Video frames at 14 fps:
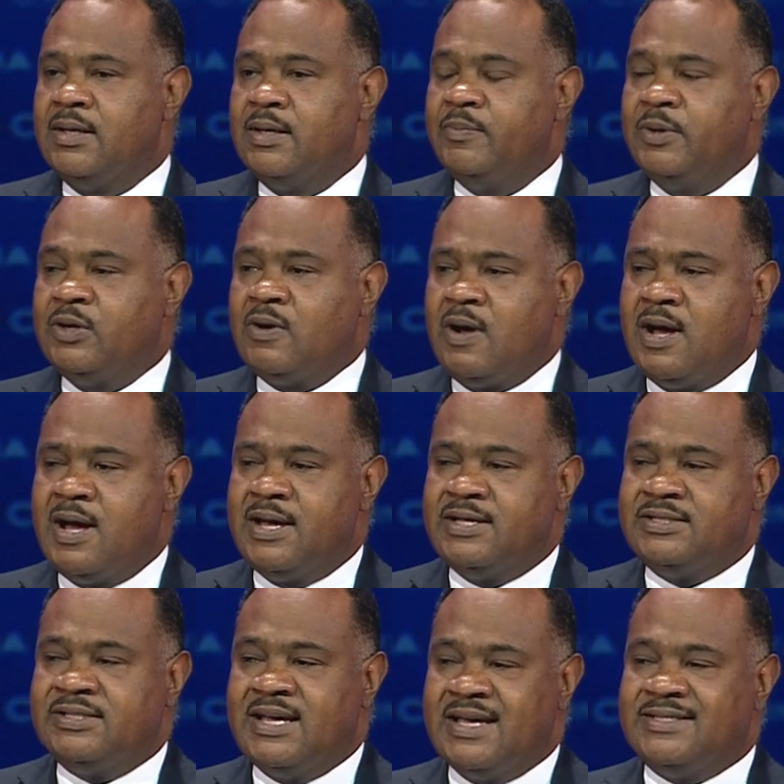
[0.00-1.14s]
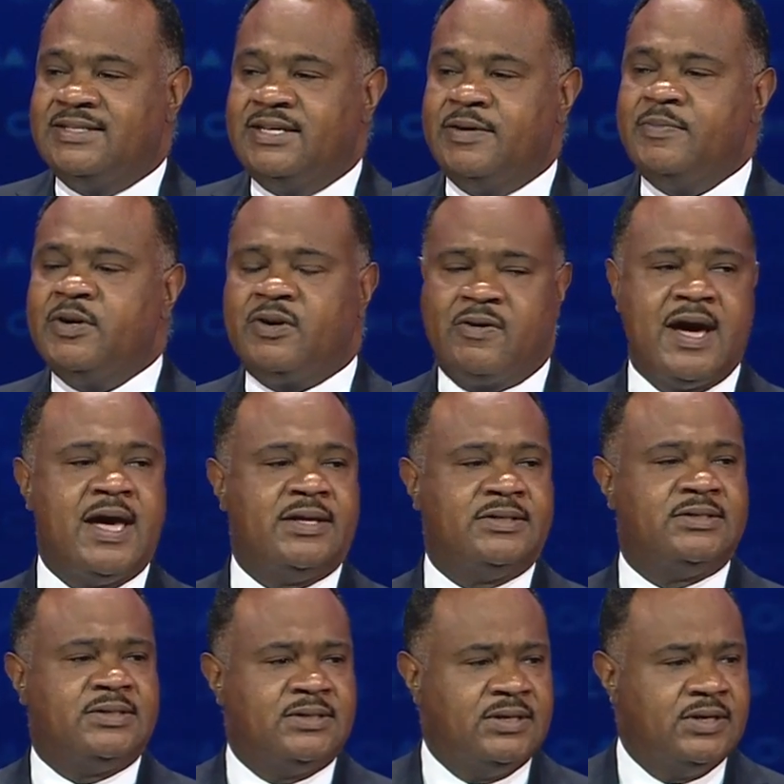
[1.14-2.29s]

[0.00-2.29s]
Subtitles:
Because as Democrats,